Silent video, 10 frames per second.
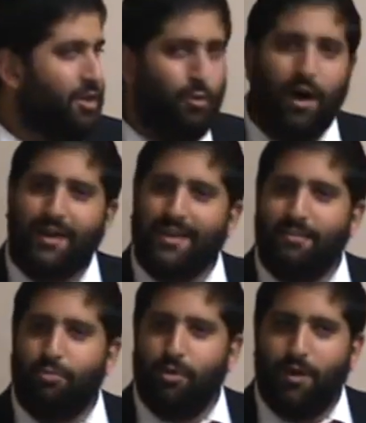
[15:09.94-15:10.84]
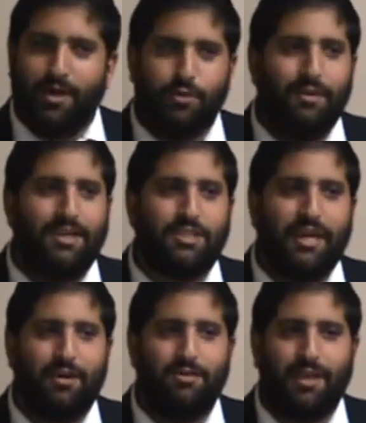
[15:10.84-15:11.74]
You're walking down the boardwalk. You made a
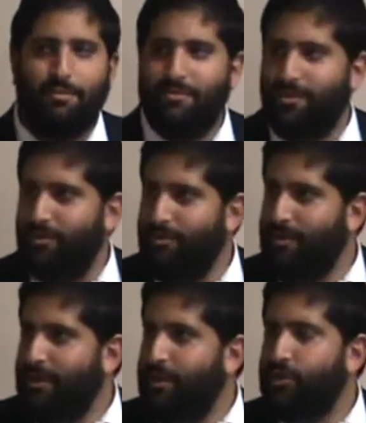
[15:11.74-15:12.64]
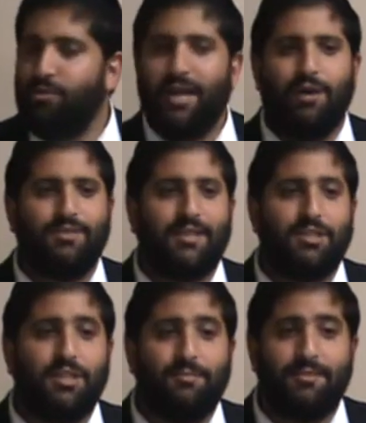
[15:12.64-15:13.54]
shackle in the Abedvah. You now said
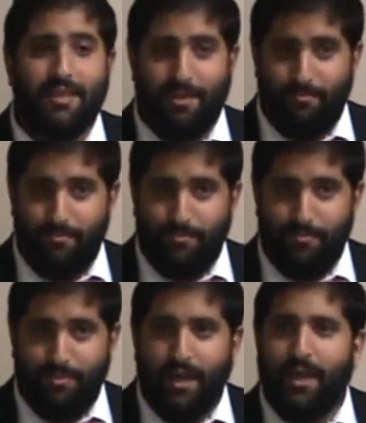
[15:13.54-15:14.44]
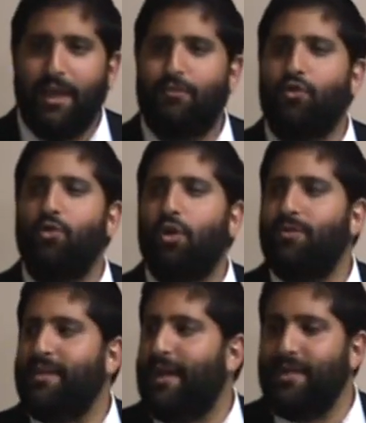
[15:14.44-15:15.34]
Hashem's name. If you
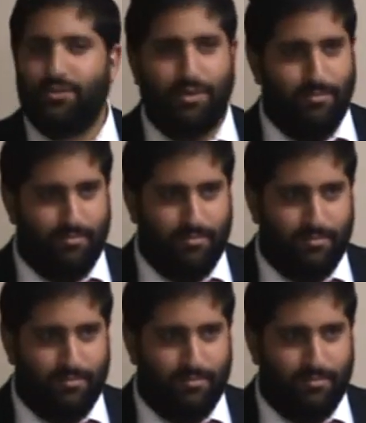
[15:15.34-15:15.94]
don't eat ice cream,